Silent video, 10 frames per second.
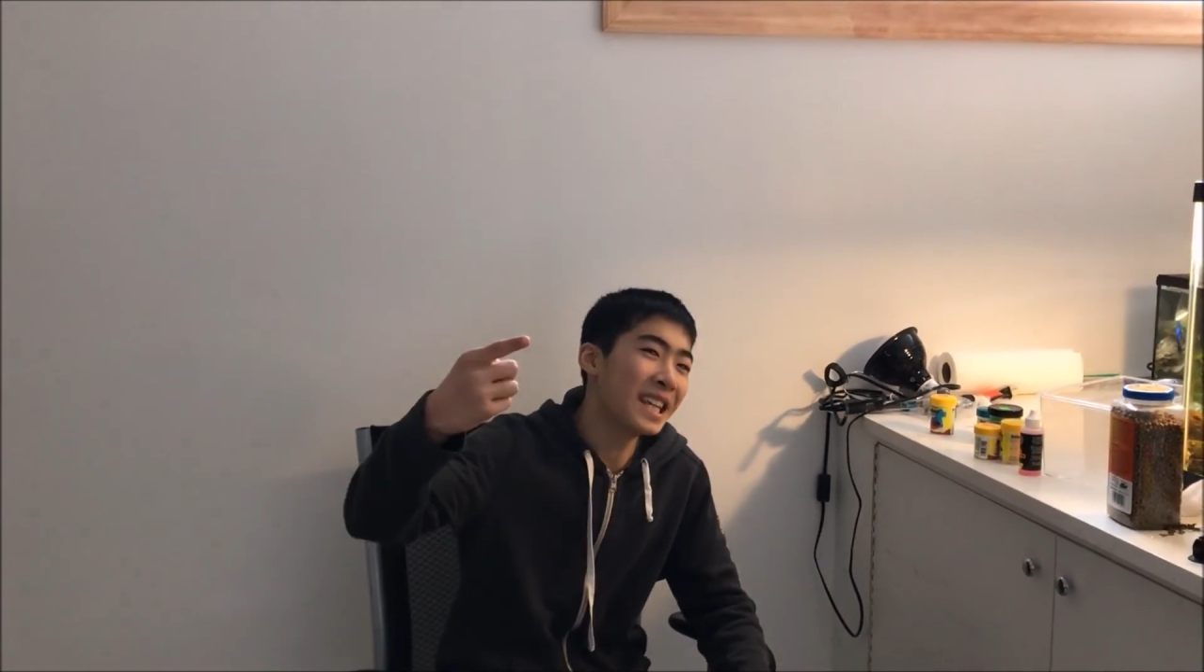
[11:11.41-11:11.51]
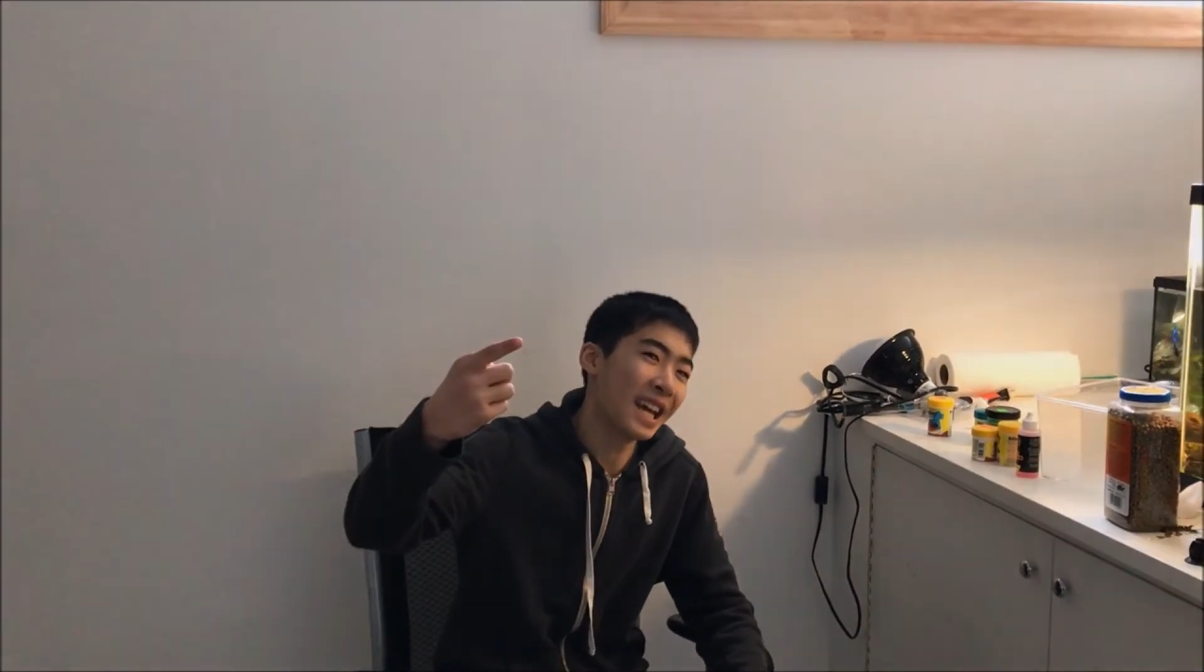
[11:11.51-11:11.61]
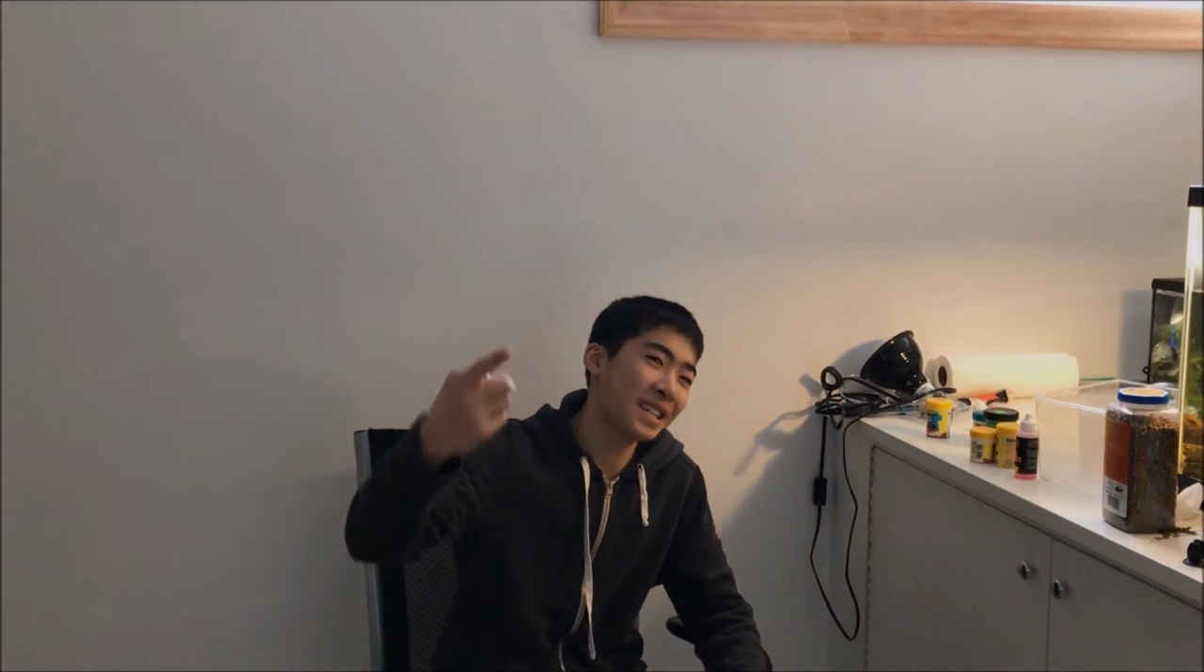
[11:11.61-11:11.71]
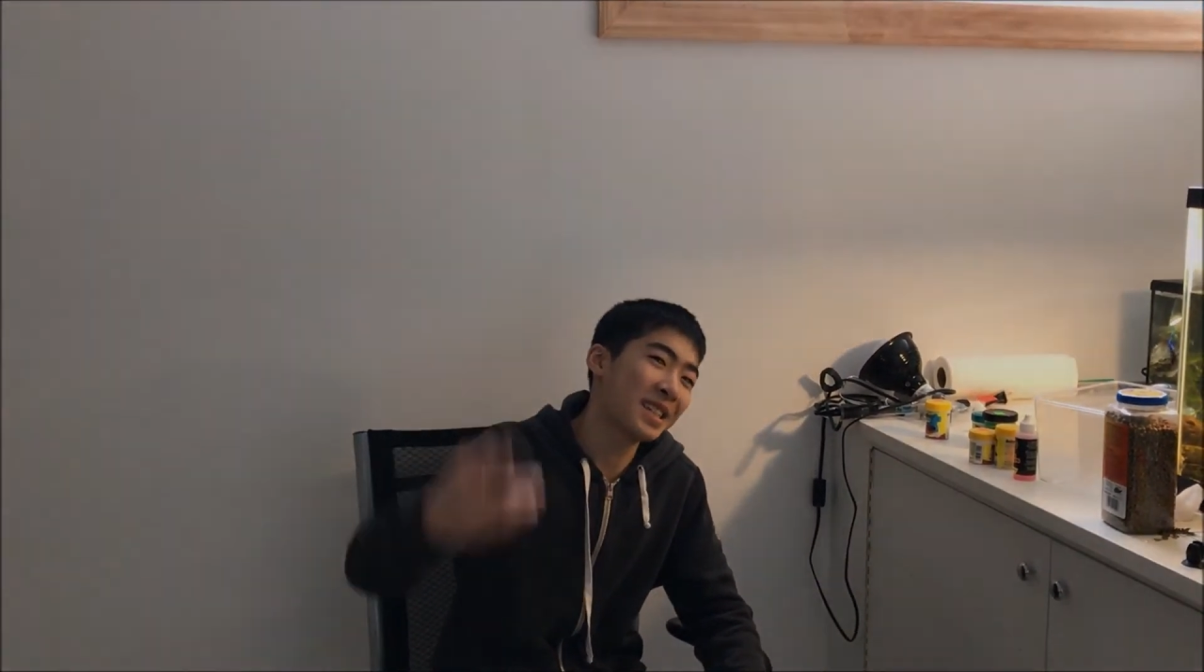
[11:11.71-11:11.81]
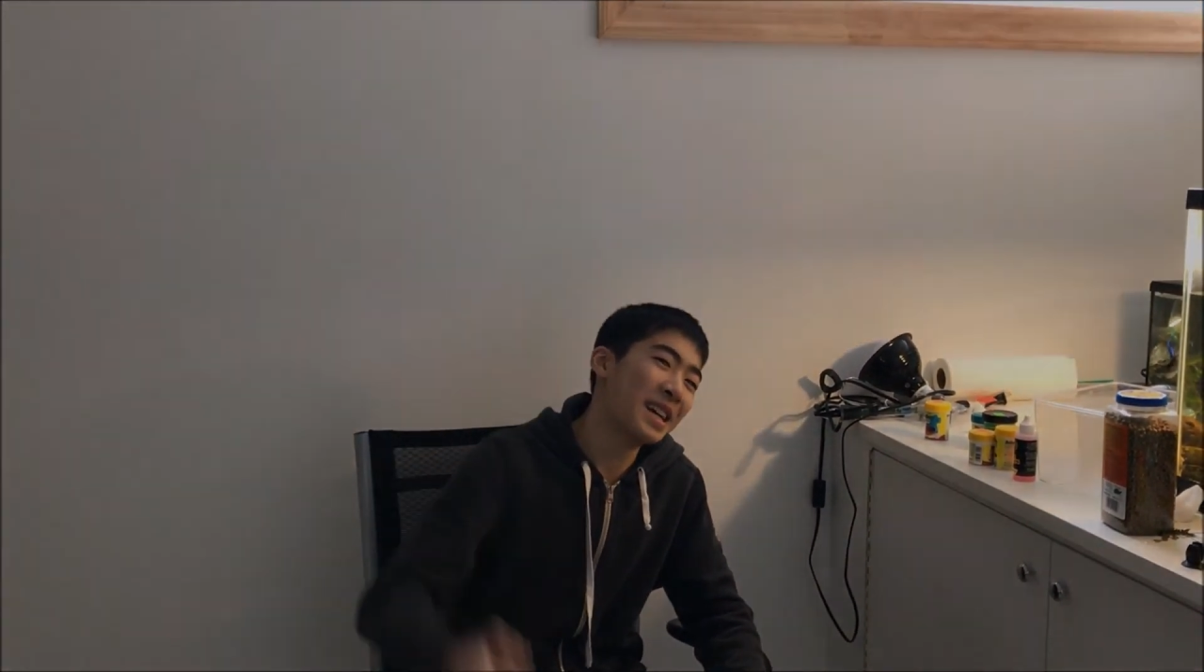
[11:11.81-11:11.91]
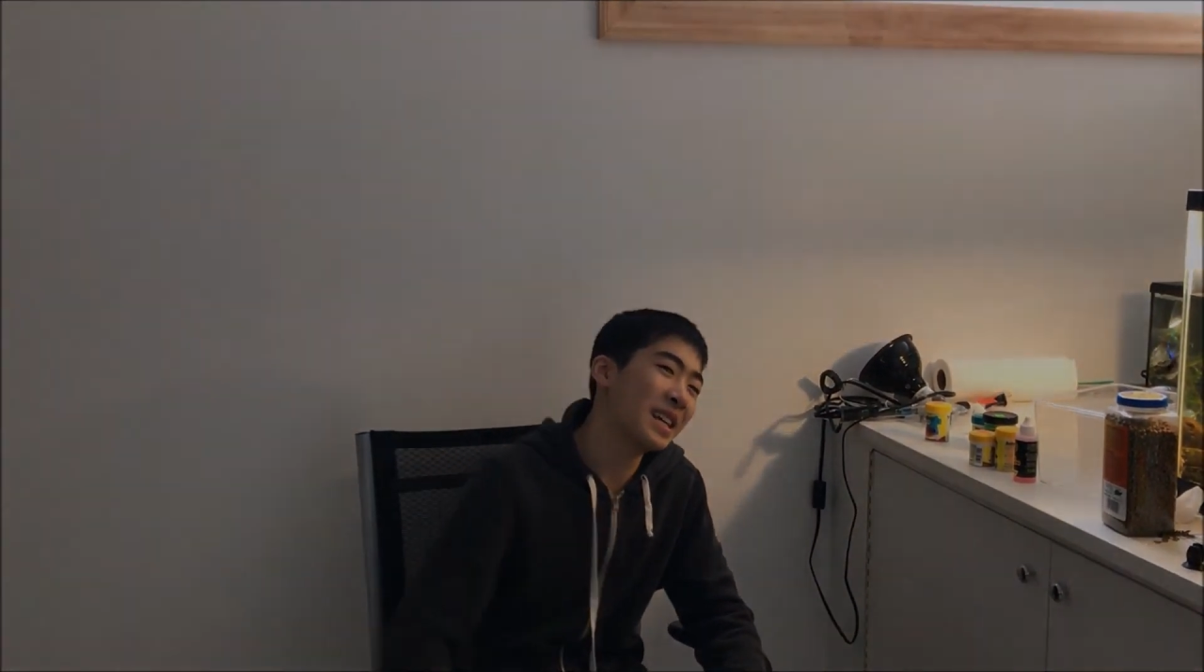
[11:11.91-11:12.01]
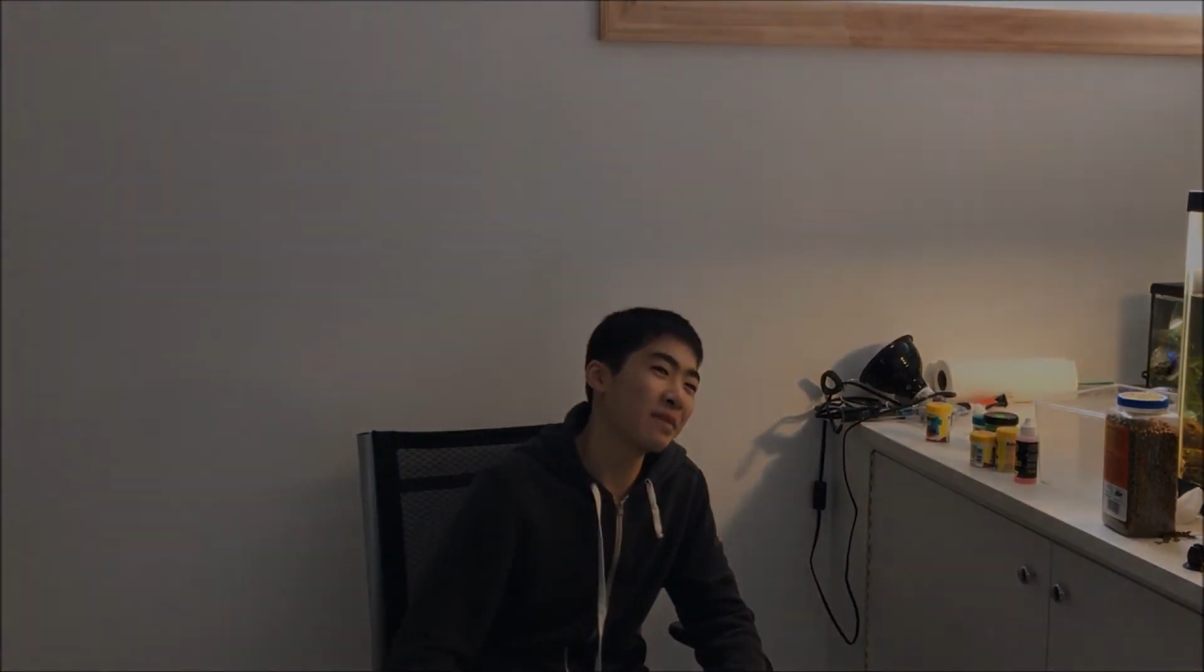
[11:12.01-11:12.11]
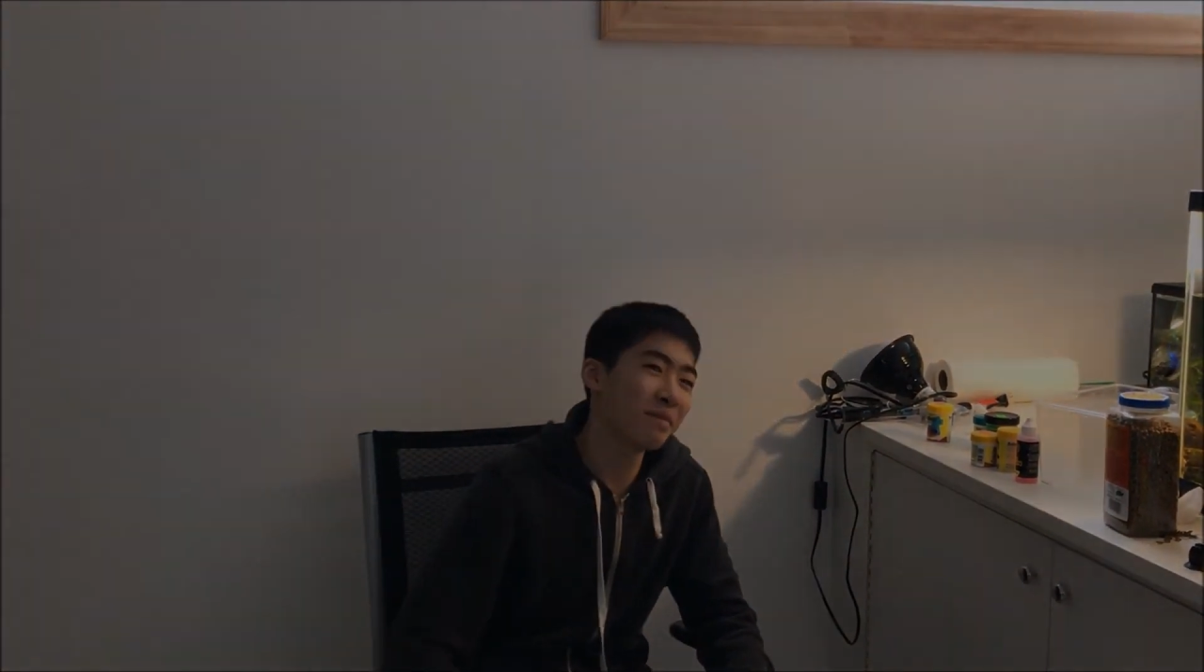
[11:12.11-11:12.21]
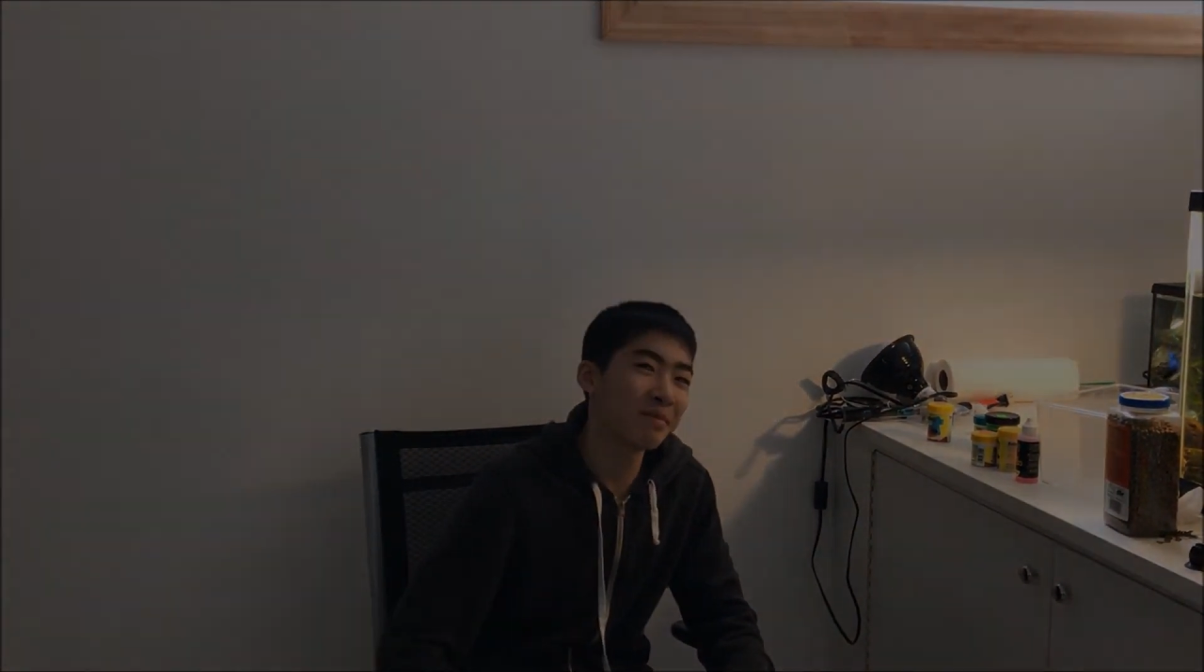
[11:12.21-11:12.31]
you next time.